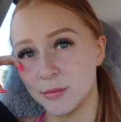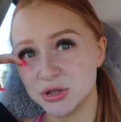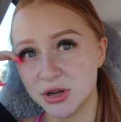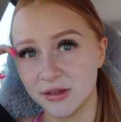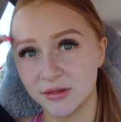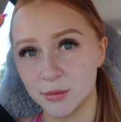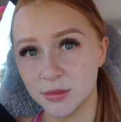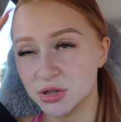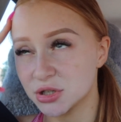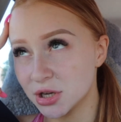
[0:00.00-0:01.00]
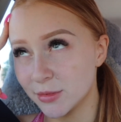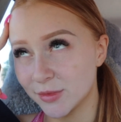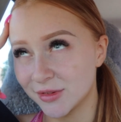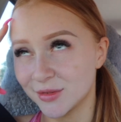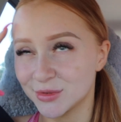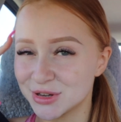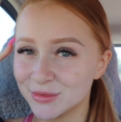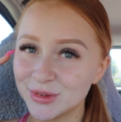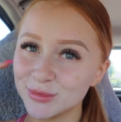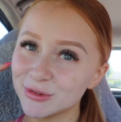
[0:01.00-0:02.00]
share some chips, which
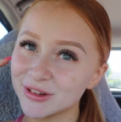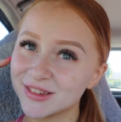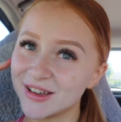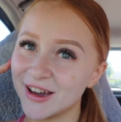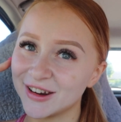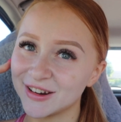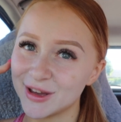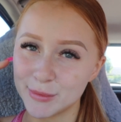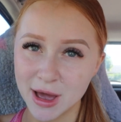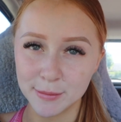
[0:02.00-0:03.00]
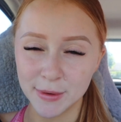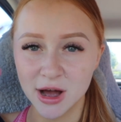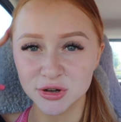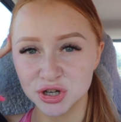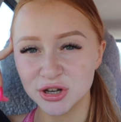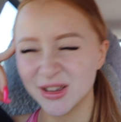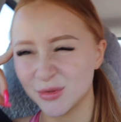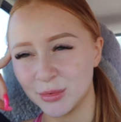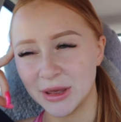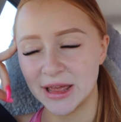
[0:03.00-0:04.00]
I'm super excited about. But I'll show you
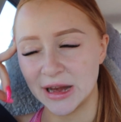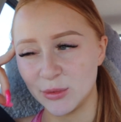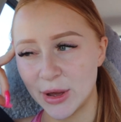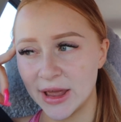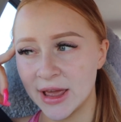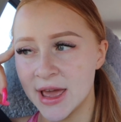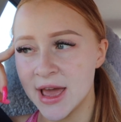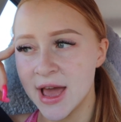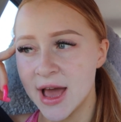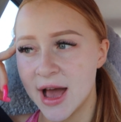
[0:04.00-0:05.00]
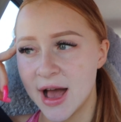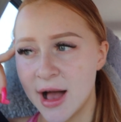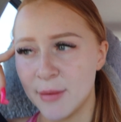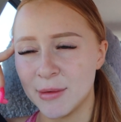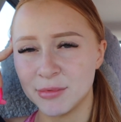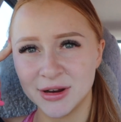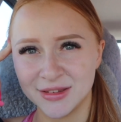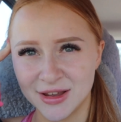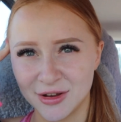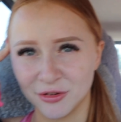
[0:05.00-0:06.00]
guys what we get anyway. I'm pretty
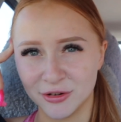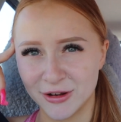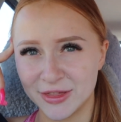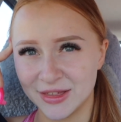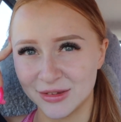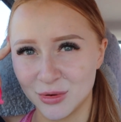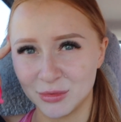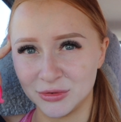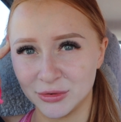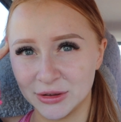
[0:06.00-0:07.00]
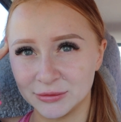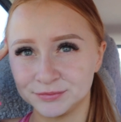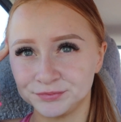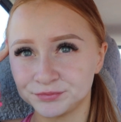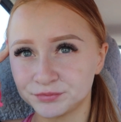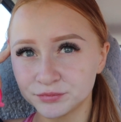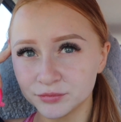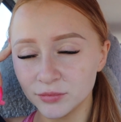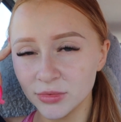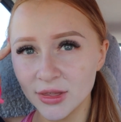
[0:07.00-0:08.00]
set on Grilled. I think that's what we're doing.
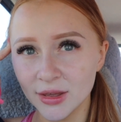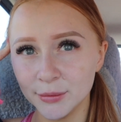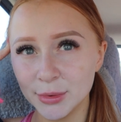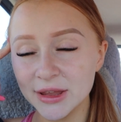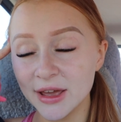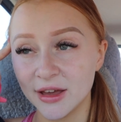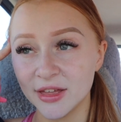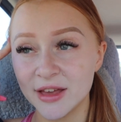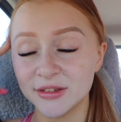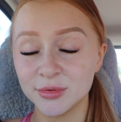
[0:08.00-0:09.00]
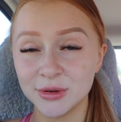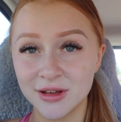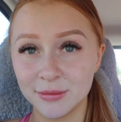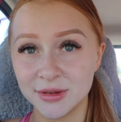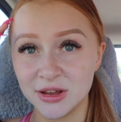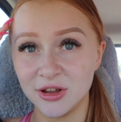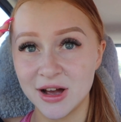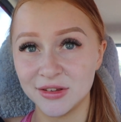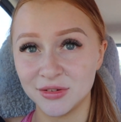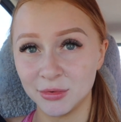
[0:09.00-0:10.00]
But yeah, I just wanted to update you
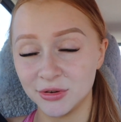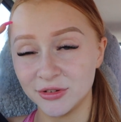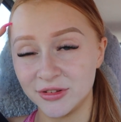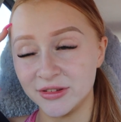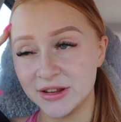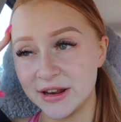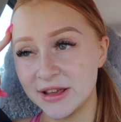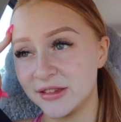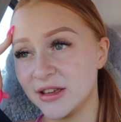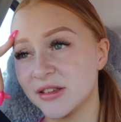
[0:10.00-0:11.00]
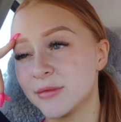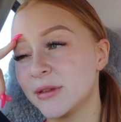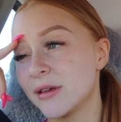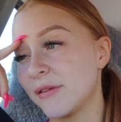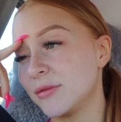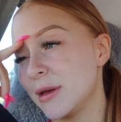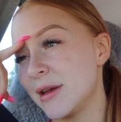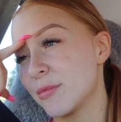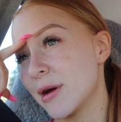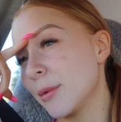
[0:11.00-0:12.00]
guys. So I'm going to do season A next year. It just means I have to
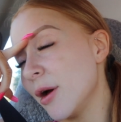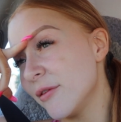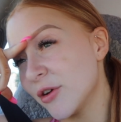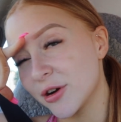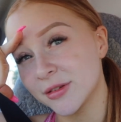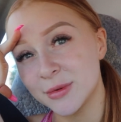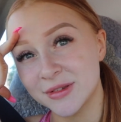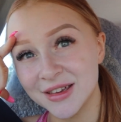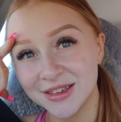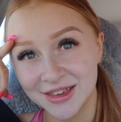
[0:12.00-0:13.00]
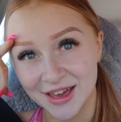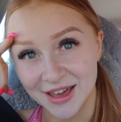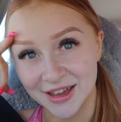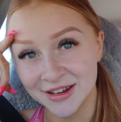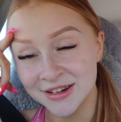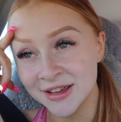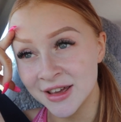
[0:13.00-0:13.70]
be in prep over Christmas again.